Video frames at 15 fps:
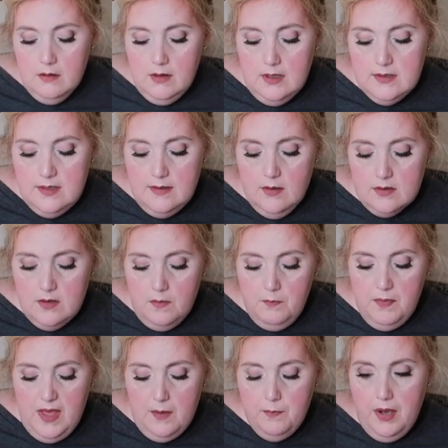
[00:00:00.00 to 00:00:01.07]
let's see, there's
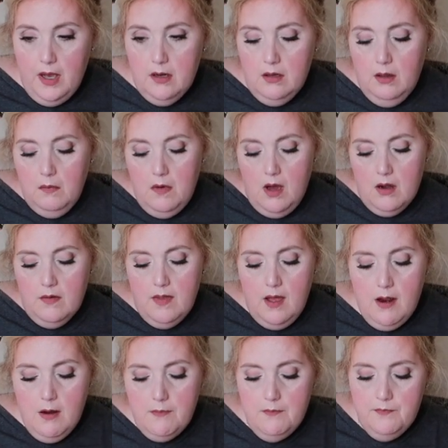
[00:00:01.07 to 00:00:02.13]
a big puddle of water
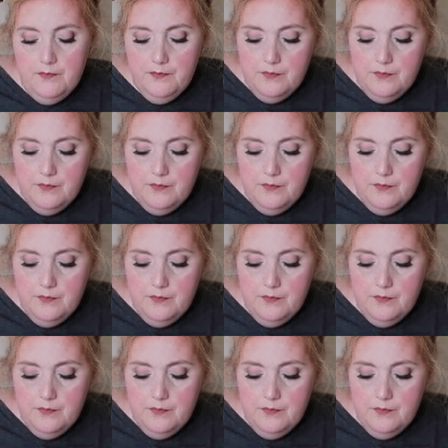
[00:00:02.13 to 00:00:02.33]
there.